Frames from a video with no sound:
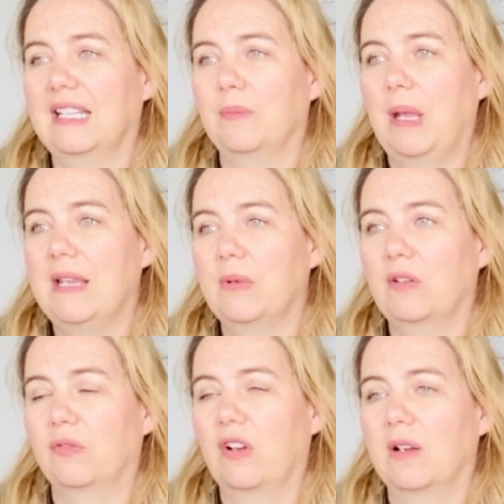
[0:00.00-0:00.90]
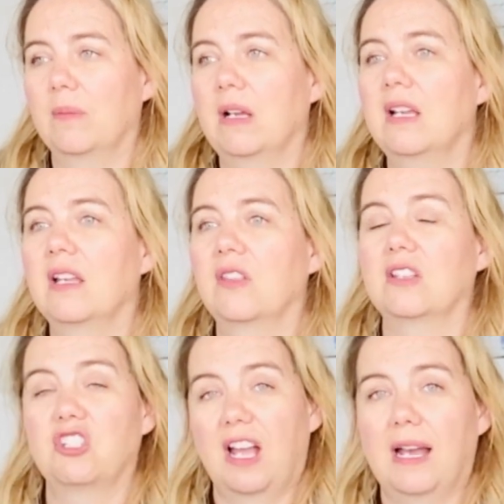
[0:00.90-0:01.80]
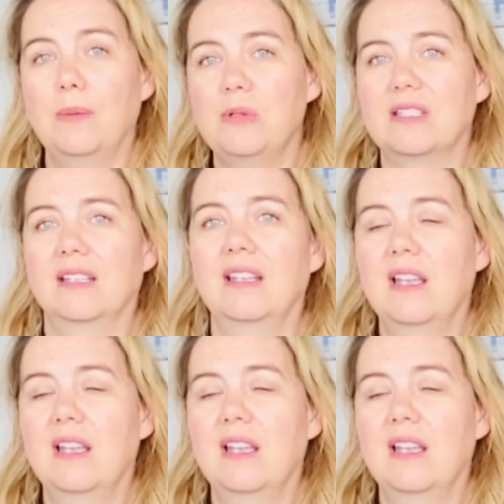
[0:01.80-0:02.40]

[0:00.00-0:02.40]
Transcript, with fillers: get payment from the jobs,